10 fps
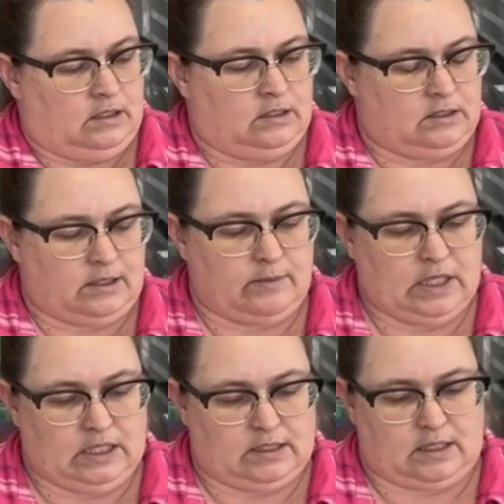some of
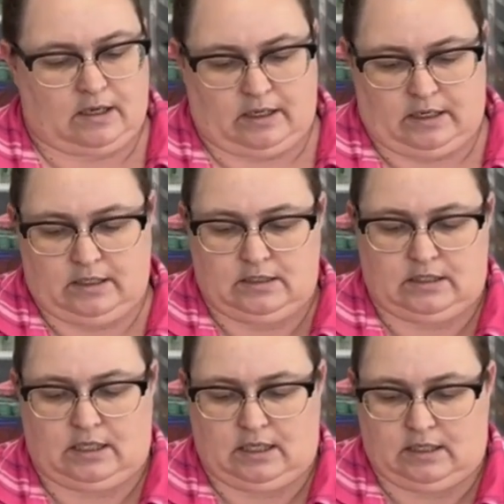these
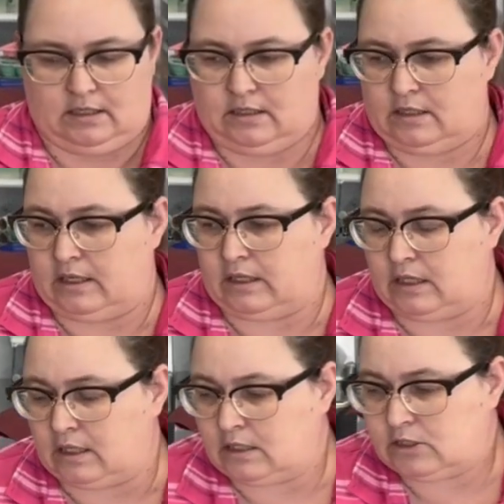guys I
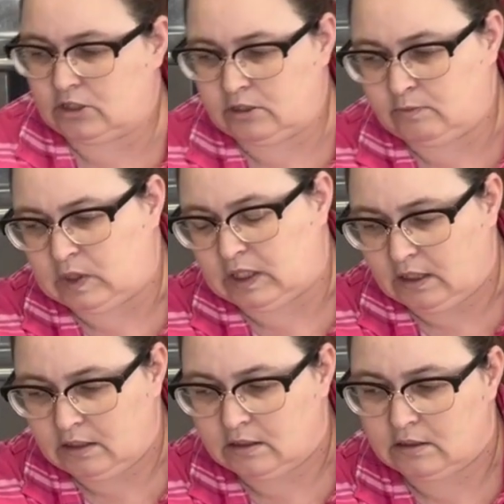think should be